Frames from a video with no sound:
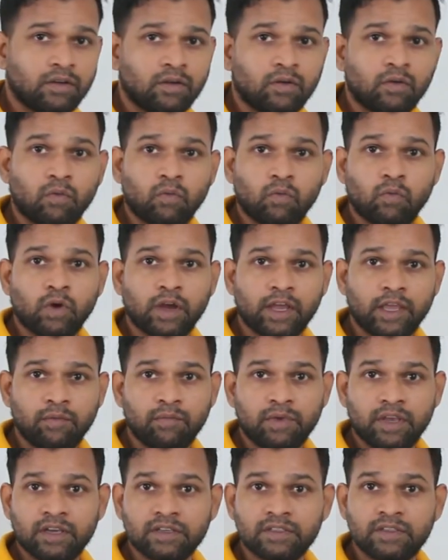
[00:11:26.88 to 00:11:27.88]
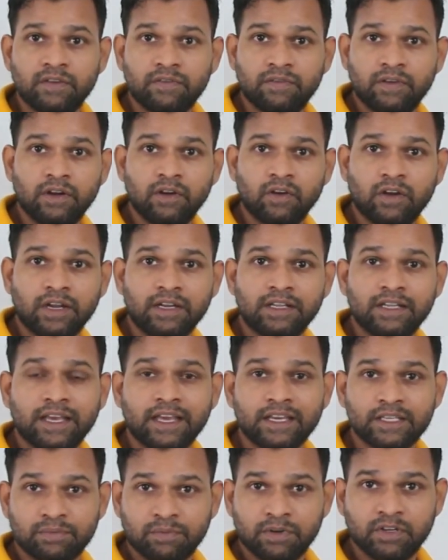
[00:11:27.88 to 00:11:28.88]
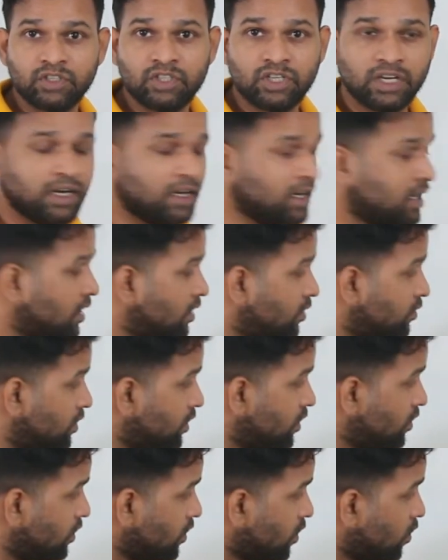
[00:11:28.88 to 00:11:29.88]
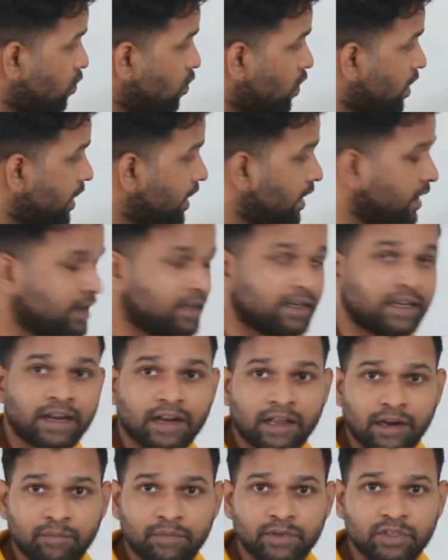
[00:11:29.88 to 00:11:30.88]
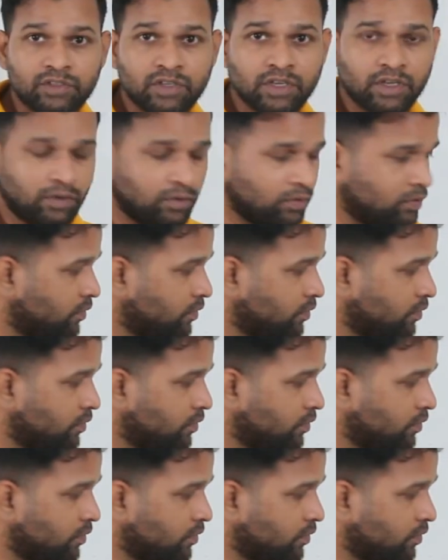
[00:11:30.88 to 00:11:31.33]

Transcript: Why? Because if you look at the exponential curve, you know y cannot be zero.